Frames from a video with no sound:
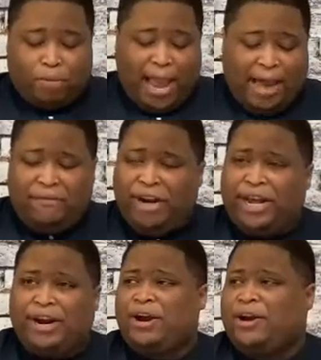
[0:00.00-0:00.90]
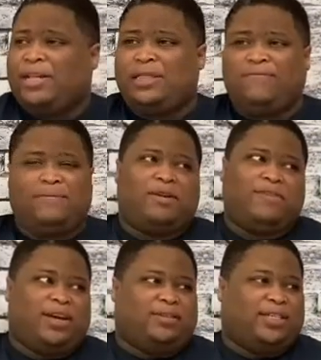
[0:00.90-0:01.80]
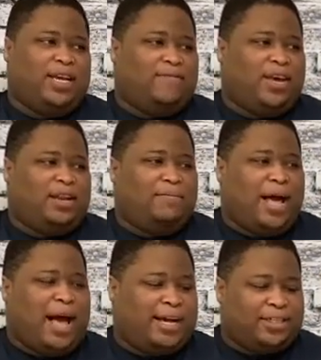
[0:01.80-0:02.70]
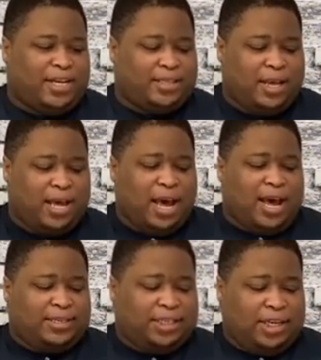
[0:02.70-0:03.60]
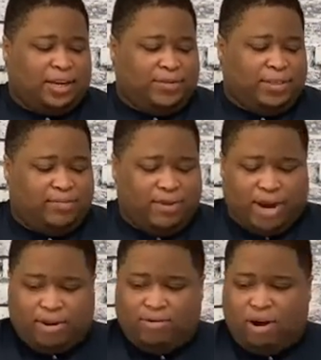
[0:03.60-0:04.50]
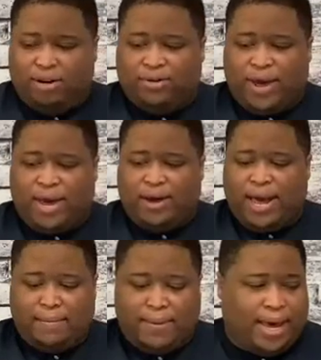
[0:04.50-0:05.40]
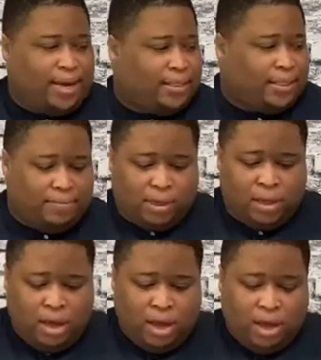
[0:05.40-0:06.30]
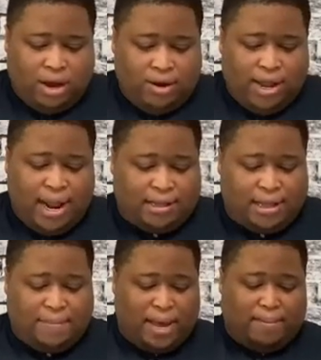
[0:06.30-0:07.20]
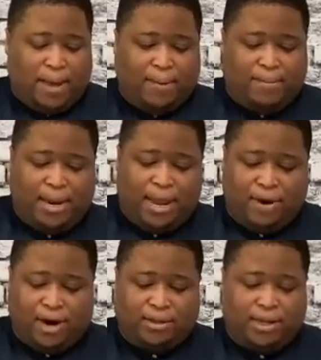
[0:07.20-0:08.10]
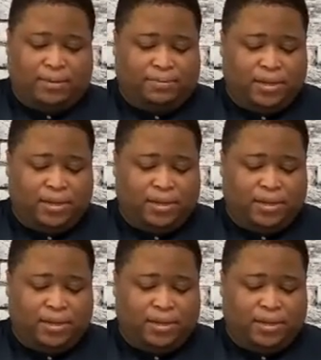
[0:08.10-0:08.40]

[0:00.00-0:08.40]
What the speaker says: I haven't really heard nothing from her really on TV and the blogs, nothing. I was like, she done went somewhere and crawled away and got in the bed or something. Girl, get out that bed, baby. It ain't worth it.